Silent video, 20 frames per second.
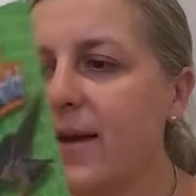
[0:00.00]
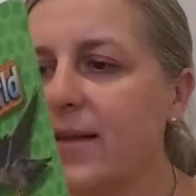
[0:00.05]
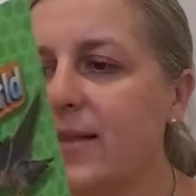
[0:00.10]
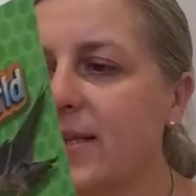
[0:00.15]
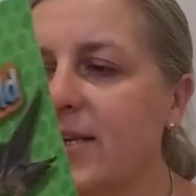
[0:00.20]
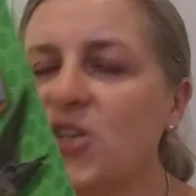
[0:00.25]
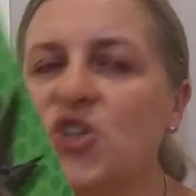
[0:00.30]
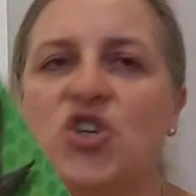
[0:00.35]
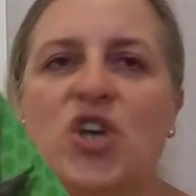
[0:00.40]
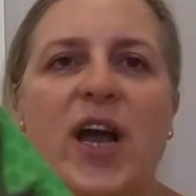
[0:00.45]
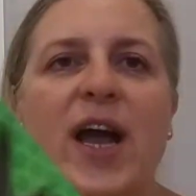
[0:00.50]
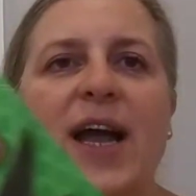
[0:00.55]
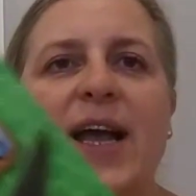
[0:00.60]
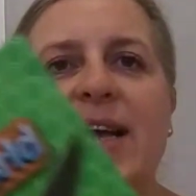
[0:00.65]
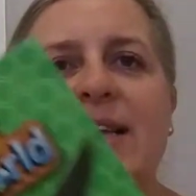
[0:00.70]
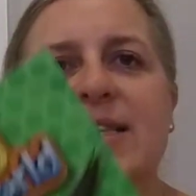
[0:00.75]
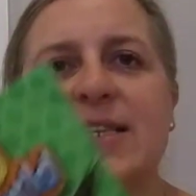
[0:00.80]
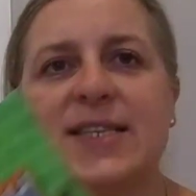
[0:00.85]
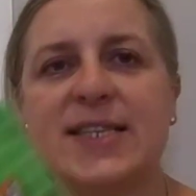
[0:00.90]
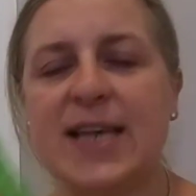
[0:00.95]
this year I
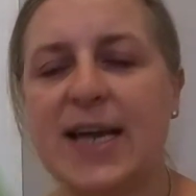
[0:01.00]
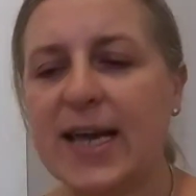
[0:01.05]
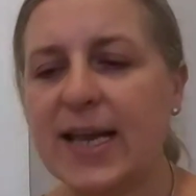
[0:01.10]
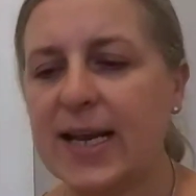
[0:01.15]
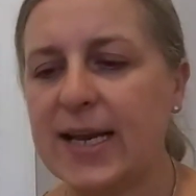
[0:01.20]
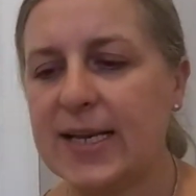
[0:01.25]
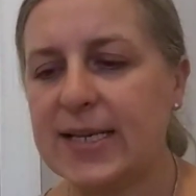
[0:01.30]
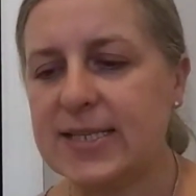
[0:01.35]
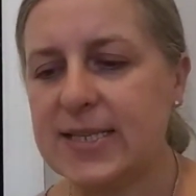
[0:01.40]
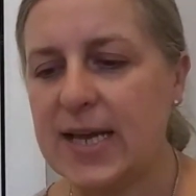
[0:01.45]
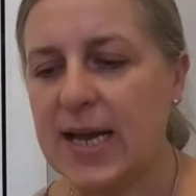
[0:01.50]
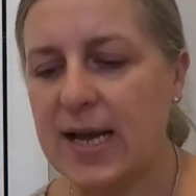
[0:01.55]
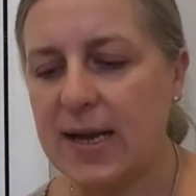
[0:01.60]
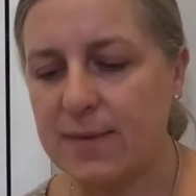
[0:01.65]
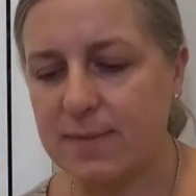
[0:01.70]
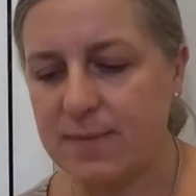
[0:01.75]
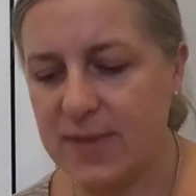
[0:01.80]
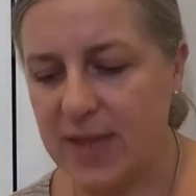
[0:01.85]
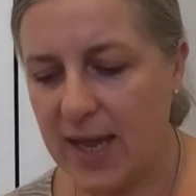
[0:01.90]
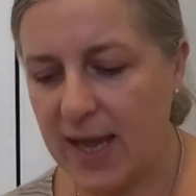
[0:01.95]
had decided
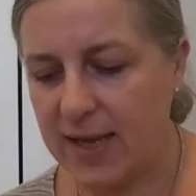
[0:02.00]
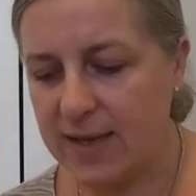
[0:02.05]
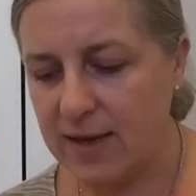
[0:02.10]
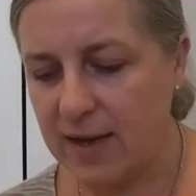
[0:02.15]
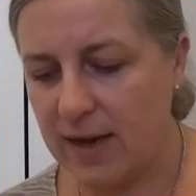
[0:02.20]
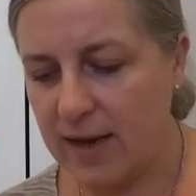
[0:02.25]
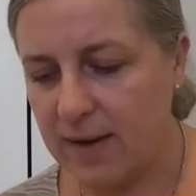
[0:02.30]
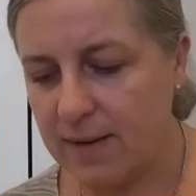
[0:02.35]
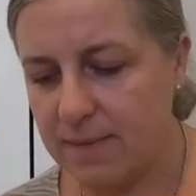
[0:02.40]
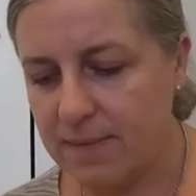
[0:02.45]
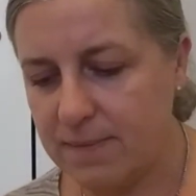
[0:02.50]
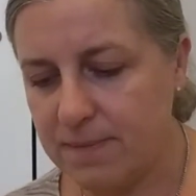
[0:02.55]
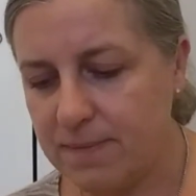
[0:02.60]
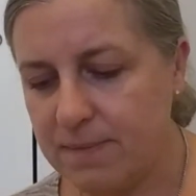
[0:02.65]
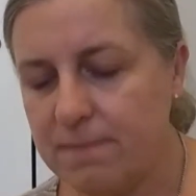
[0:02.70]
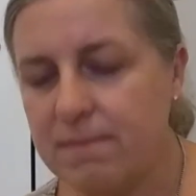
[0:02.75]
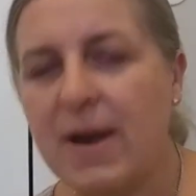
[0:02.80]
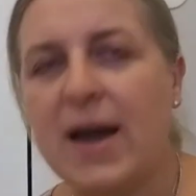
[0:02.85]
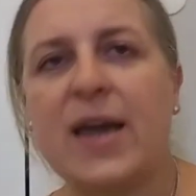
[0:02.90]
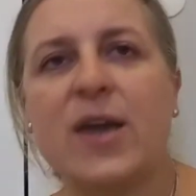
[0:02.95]
that
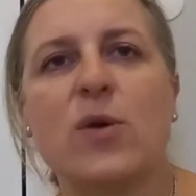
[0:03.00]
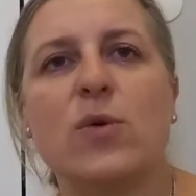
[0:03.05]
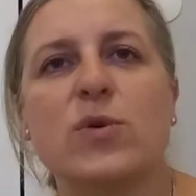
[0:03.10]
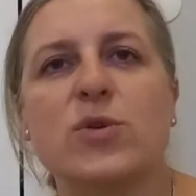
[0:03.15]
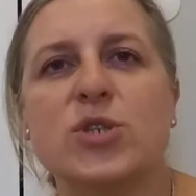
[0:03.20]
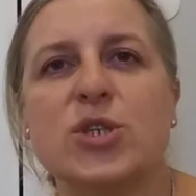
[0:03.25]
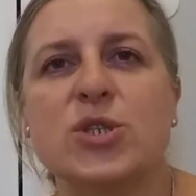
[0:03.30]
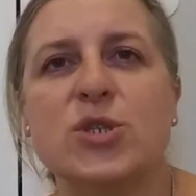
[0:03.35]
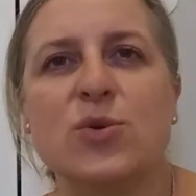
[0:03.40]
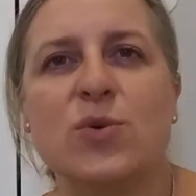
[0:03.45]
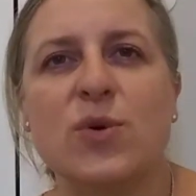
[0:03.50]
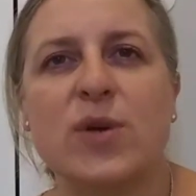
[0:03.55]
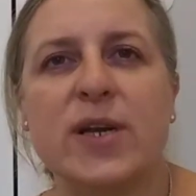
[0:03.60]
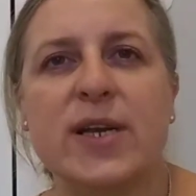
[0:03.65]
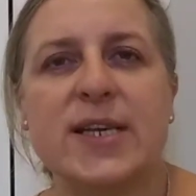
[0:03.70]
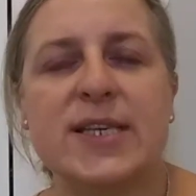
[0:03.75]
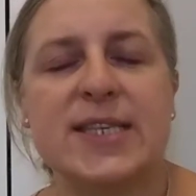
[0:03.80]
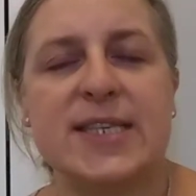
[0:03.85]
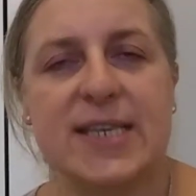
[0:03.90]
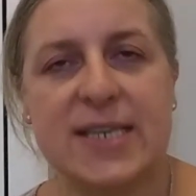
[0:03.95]
my older
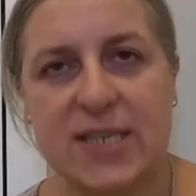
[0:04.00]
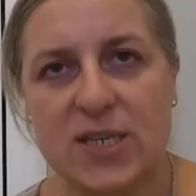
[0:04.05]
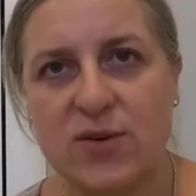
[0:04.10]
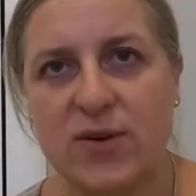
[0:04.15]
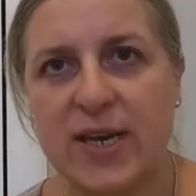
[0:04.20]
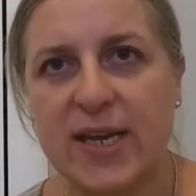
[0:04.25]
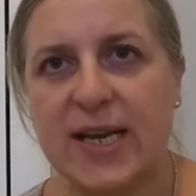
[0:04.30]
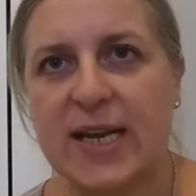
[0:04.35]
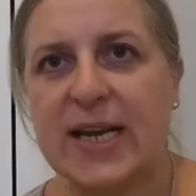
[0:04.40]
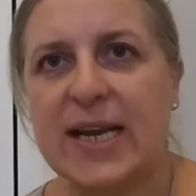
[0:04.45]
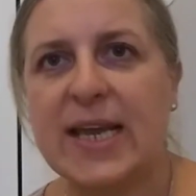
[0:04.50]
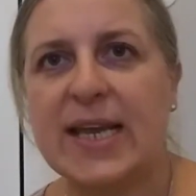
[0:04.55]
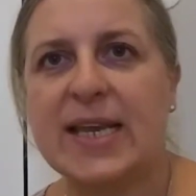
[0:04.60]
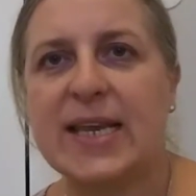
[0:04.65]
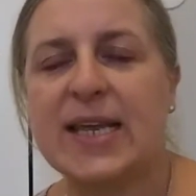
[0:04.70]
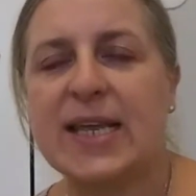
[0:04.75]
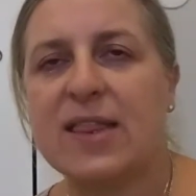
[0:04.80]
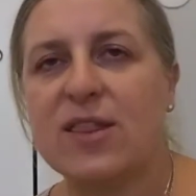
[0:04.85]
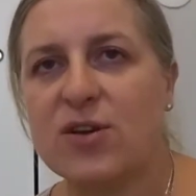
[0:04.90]
daughter, 6th grader, and a